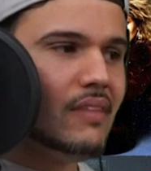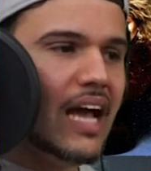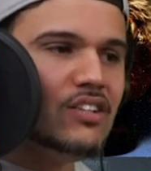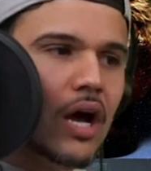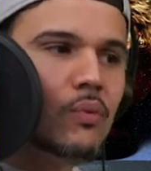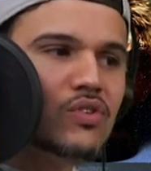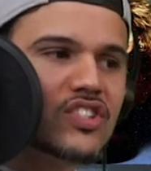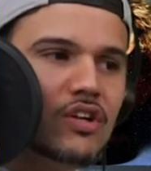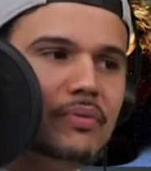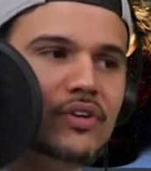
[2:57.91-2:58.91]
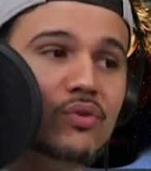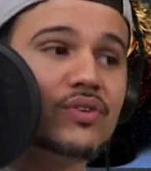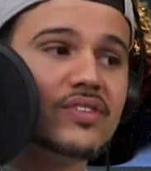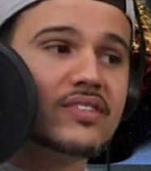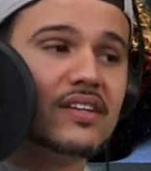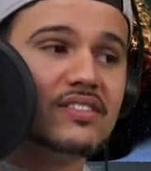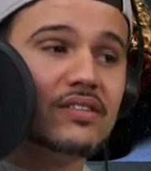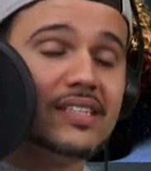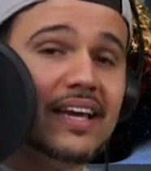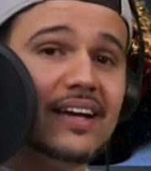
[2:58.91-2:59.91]
I will still be yours until
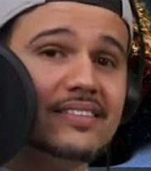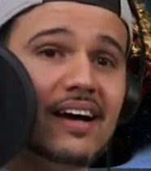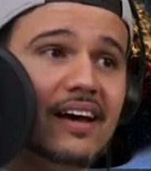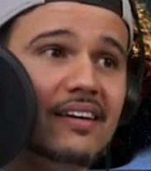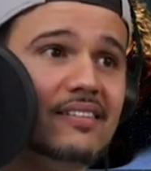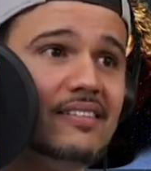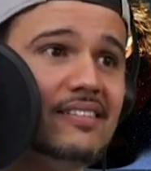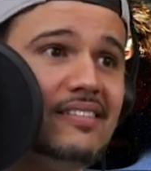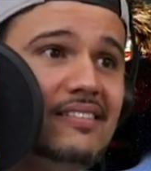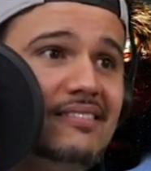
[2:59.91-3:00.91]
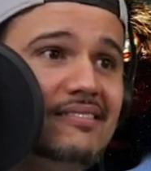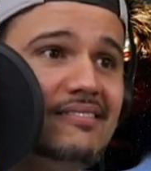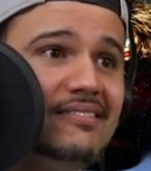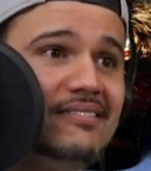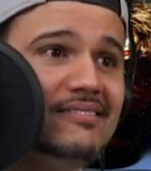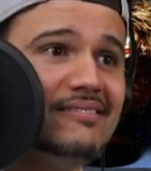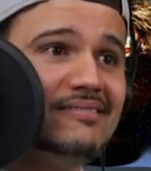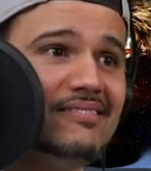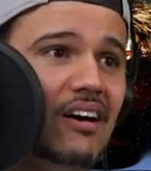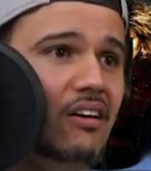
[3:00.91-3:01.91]
the day I die.
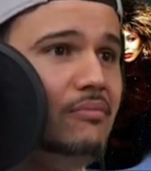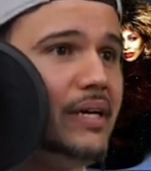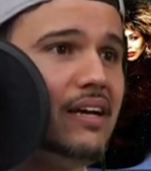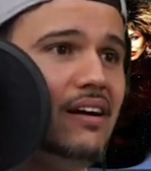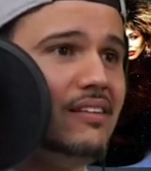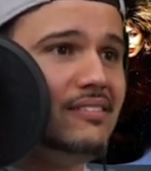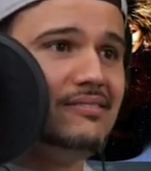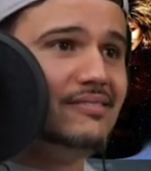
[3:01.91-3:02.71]
Oh my God.